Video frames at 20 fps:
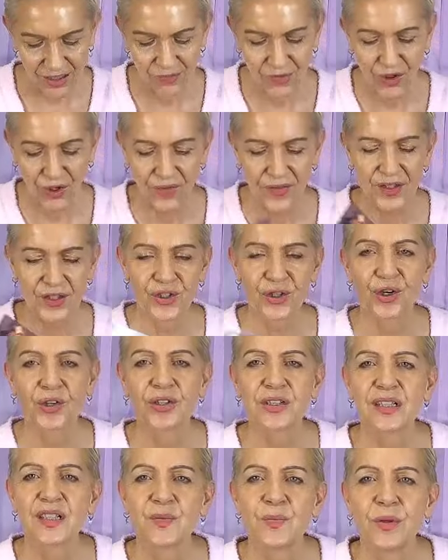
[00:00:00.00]
you've got the
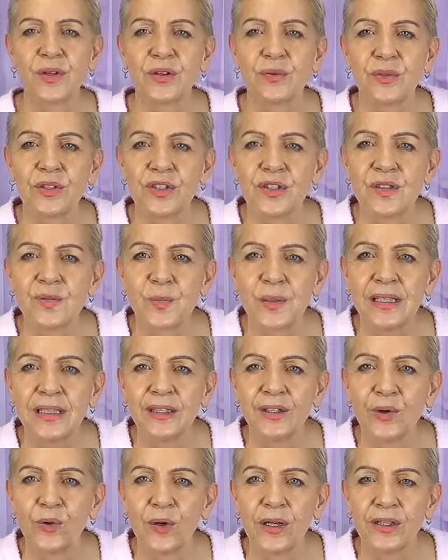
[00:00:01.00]
dog spirit, which is be
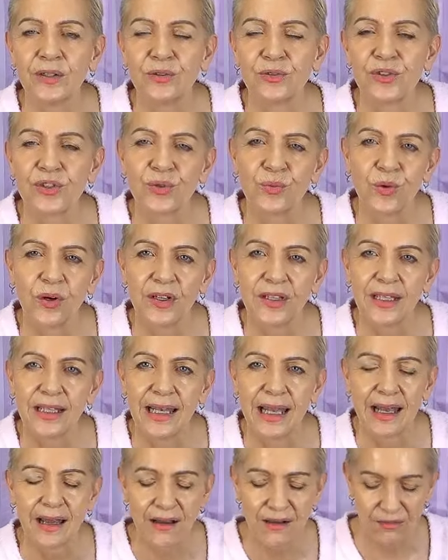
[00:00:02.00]
loyal to what you
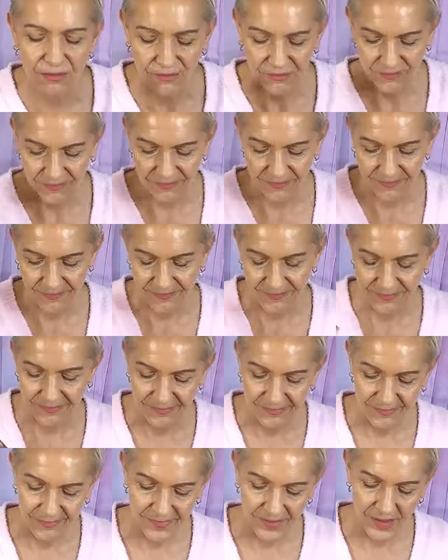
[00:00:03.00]
love.
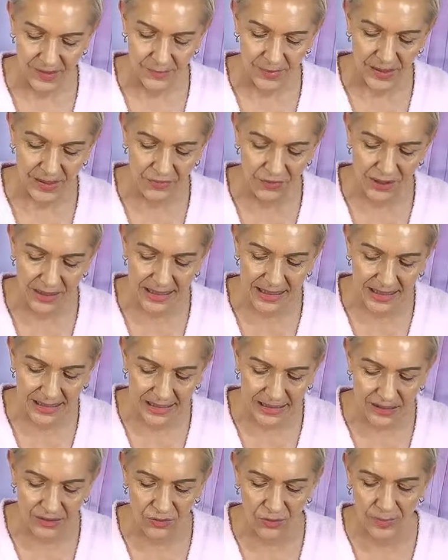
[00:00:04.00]
Being really
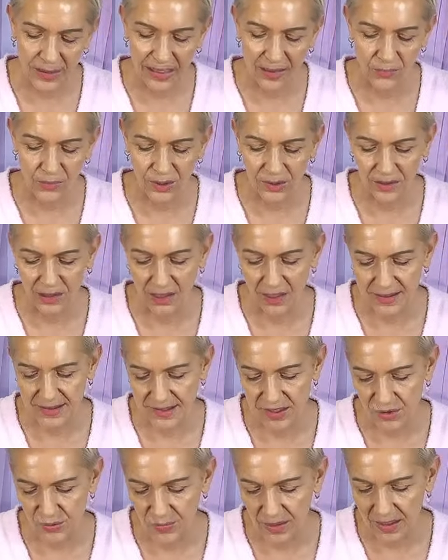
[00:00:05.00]
clear about what
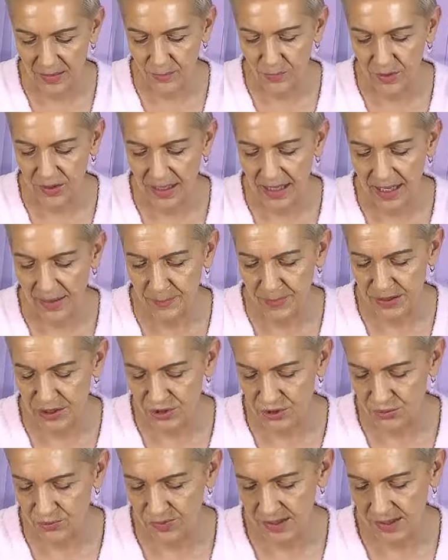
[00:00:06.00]
lights you up, what you're happy
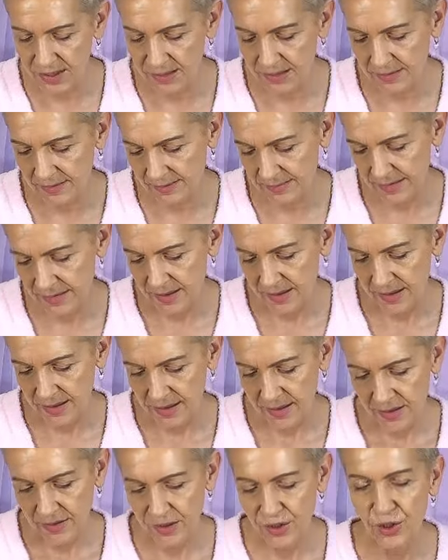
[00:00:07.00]
doing,
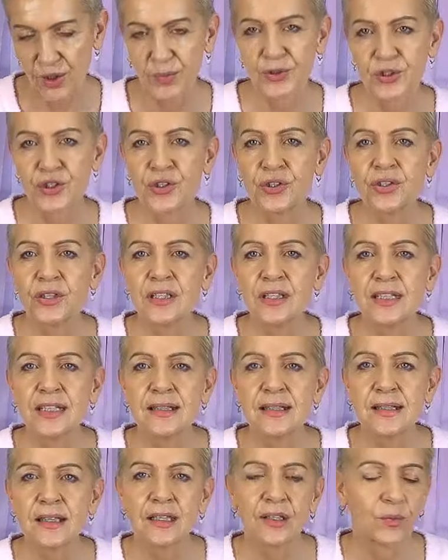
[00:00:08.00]
the
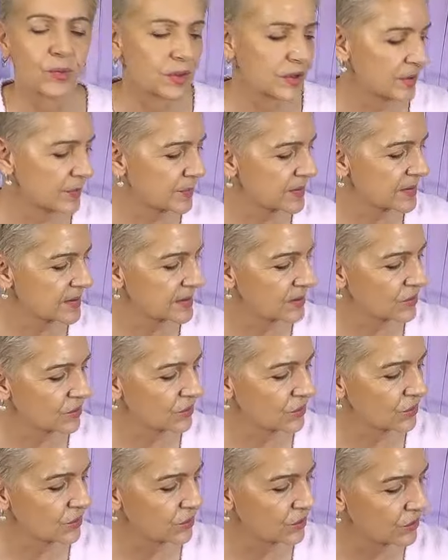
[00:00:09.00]
opportunities that you want to
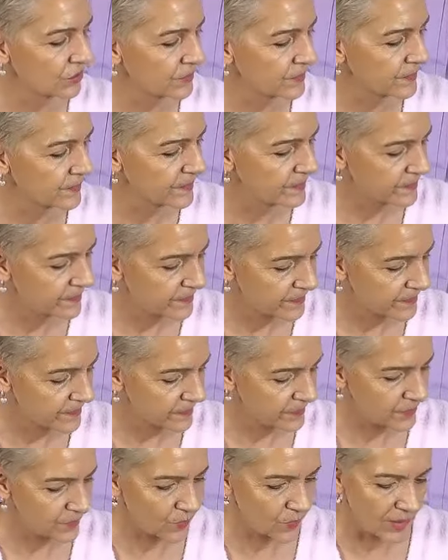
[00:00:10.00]
pursue.
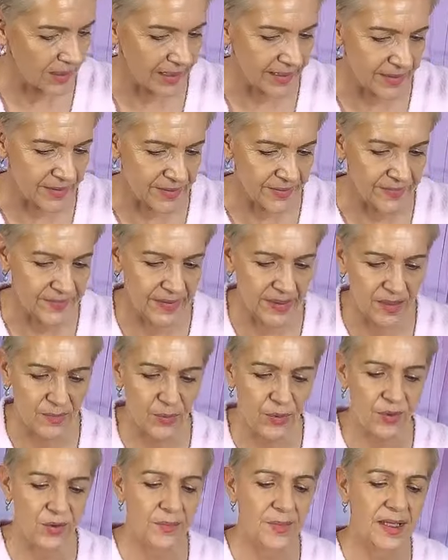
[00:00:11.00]
Wow, let's
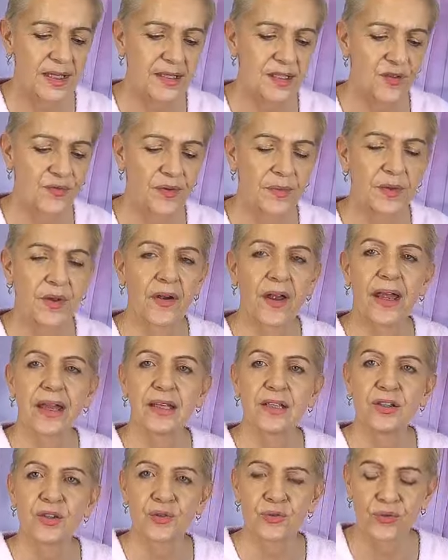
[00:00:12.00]
pull your message from your
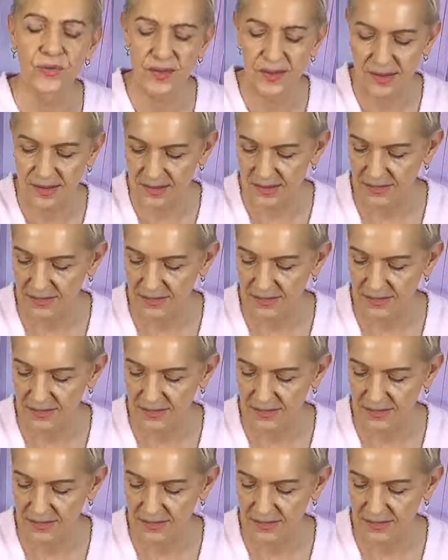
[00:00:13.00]
angels.